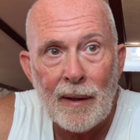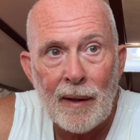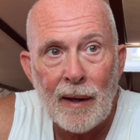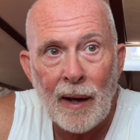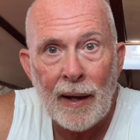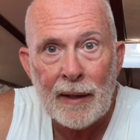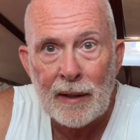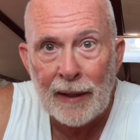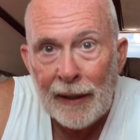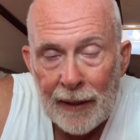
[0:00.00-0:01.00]
I
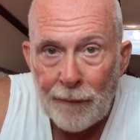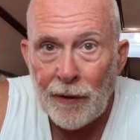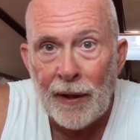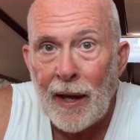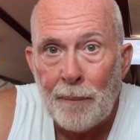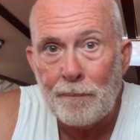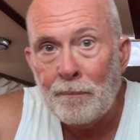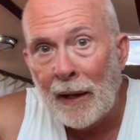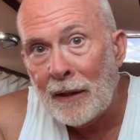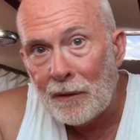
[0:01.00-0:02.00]
cleaned everything up,
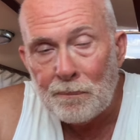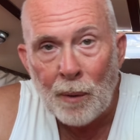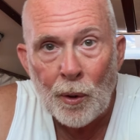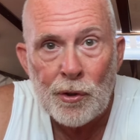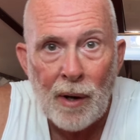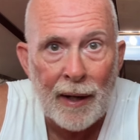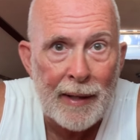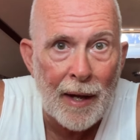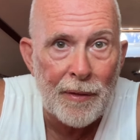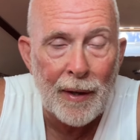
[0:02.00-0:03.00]
made it bone dry
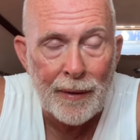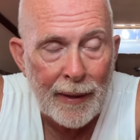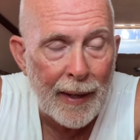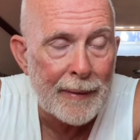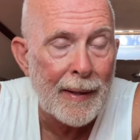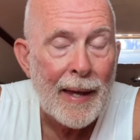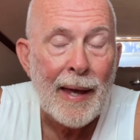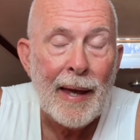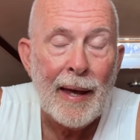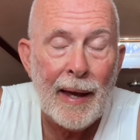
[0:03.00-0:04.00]
down there again,
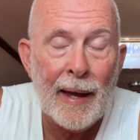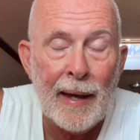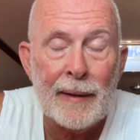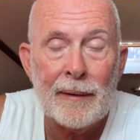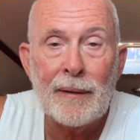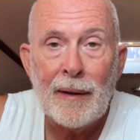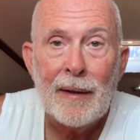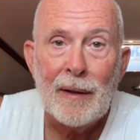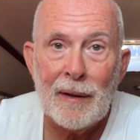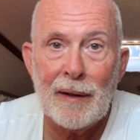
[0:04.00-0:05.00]
and
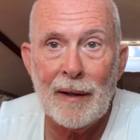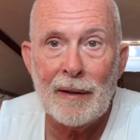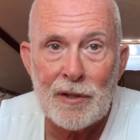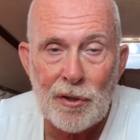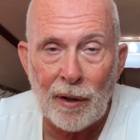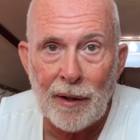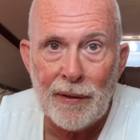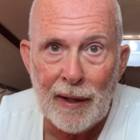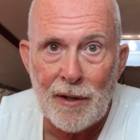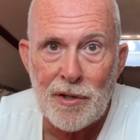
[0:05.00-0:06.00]
started
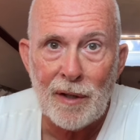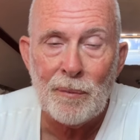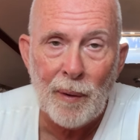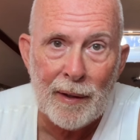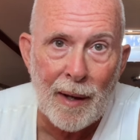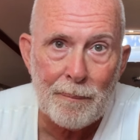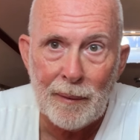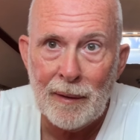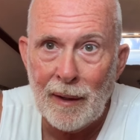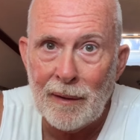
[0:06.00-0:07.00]
the engine, went up,
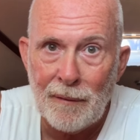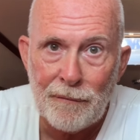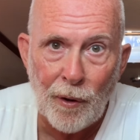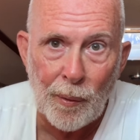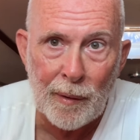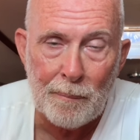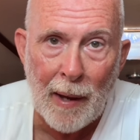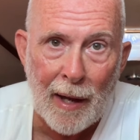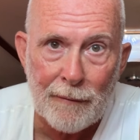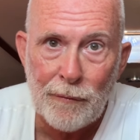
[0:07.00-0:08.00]
did the forward, back,